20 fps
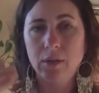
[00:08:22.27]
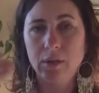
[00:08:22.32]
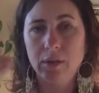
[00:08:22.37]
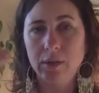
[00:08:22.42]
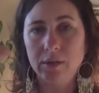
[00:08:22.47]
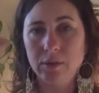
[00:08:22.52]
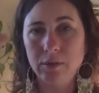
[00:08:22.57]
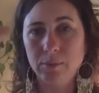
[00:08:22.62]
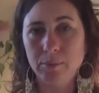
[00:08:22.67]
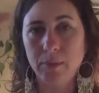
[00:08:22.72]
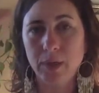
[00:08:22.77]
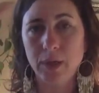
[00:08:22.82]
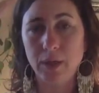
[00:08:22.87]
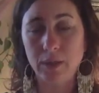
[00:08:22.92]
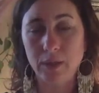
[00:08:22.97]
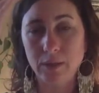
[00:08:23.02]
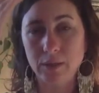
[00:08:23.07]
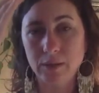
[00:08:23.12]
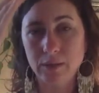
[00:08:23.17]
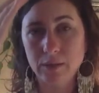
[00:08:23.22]
and your
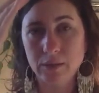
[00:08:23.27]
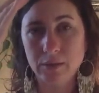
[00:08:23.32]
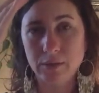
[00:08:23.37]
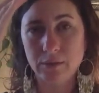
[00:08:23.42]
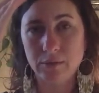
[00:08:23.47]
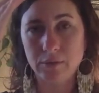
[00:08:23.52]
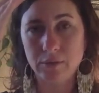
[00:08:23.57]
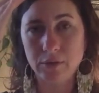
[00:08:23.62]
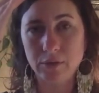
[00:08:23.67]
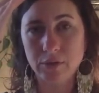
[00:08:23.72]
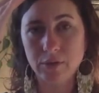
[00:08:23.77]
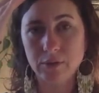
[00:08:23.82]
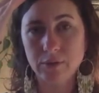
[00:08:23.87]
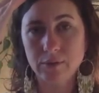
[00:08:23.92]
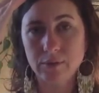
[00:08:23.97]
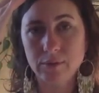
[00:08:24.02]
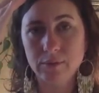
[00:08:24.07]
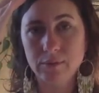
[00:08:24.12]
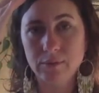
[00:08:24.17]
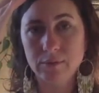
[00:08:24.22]
mind, your
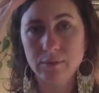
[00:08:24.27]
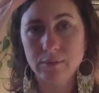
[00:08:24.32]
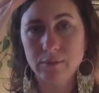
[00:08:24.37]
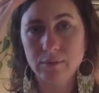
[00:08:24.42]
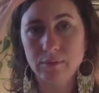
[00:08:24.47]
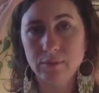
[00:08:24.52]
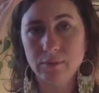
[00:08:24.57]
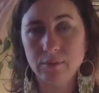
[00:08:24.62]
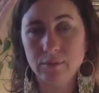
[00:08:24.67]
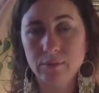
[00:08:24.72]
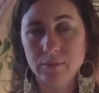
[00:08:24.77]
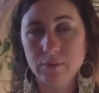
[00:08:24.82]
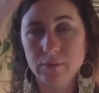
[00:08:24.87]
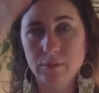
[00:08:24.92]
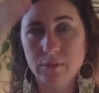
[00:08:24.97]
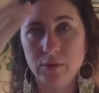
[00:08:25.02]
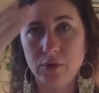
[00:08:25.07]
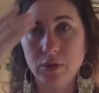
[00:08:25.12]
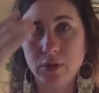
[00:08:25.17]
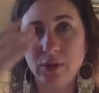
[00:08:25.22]
vision,
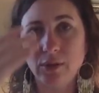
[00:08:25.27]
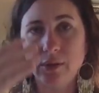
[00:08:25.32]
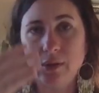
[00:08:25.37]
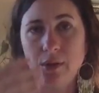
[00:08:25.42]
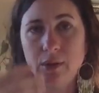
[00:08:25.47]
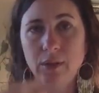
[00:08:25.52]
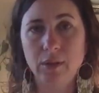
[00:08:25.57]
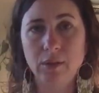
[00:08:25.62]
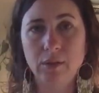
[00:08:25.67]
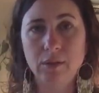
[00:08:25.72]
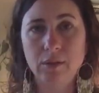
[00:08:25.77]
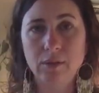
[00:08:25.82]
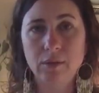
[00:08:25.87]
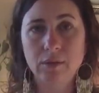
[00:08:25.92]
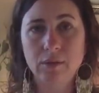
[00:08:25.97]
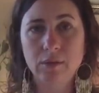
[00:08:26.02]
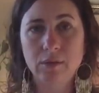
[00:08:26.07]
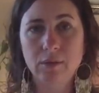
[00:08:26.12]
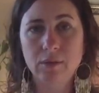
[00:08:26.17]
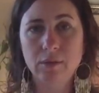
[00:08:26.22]
gently
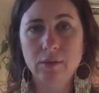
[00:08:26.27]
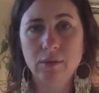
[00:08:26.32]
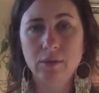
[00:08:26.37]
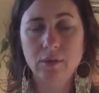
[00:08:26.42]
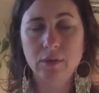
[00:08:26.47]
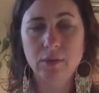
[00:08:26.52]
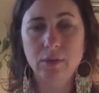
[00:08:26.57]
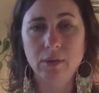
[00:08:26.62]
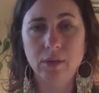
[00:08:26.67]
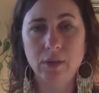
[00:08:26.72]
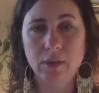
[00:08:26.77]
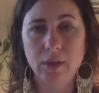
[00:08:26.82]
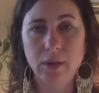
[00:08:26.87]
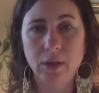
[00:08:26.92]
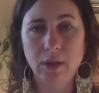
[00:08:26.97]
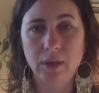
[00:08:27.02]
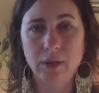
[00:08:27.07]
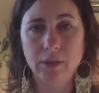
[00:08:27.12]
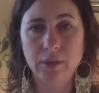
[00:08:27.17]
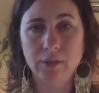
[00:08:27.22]

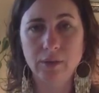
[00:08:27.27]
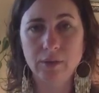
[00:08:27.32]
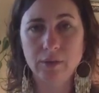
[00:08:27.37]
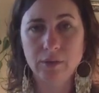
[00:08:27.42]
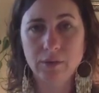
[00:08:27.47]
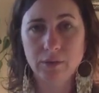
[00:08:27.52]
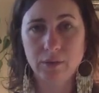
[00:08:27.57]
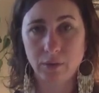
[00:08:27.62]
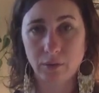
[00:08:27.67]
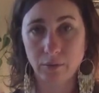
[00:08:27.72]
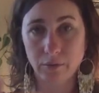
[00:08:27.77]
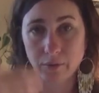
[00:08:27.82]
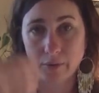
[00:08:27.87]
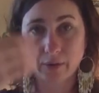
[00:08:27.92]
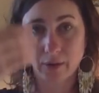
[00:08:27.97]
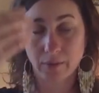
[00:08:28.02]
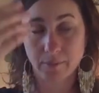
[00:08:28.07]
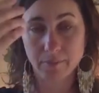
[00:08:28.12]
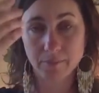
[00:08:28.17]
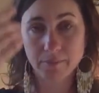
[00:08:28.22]
aligned over
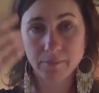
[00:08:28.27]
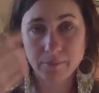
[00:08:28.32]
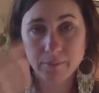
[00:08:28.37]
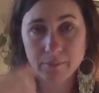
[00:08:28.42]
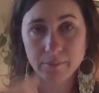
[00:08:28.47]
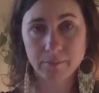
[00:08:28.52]
them.